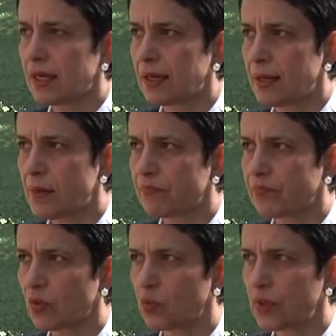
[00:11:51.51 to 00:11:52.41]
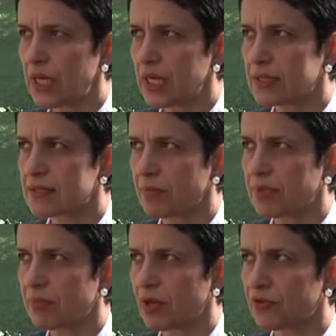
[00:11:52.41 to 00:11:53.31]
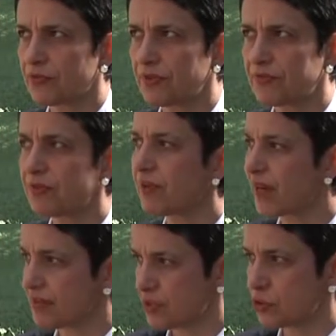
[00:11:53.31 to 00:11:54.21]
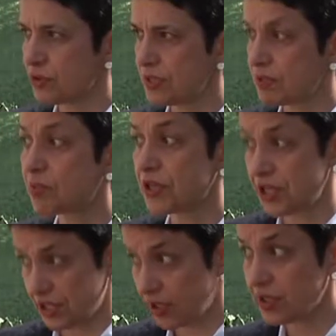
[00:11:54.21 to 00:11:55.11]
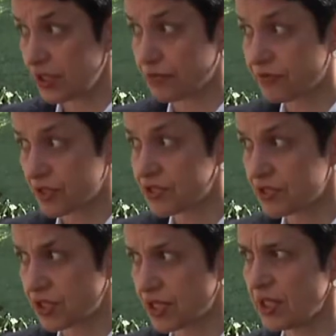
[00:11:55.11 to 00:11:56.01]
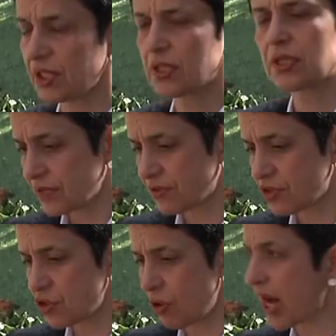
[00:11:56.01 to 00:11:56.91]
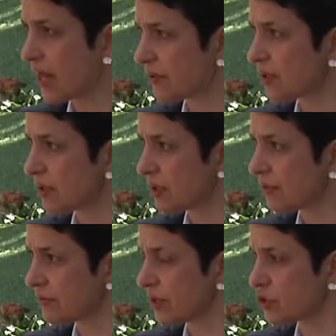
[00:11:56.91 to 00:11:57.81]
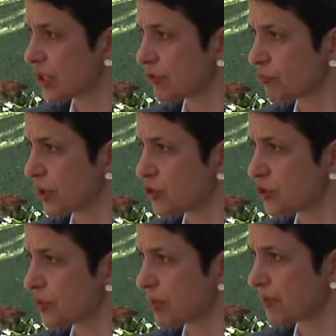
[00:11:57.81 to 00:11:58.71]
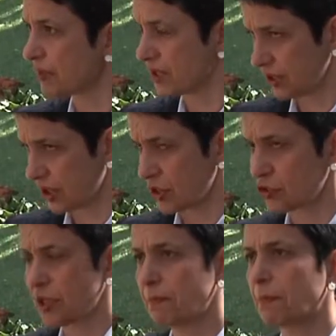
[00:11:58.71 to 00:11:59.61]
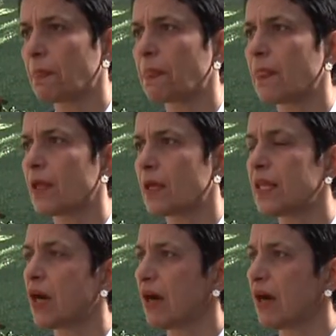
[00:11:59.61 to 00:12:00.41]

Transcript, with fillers: um, we accept about 55 students per year in the first year. There is no other ethnology and anthropology department in the country. Now,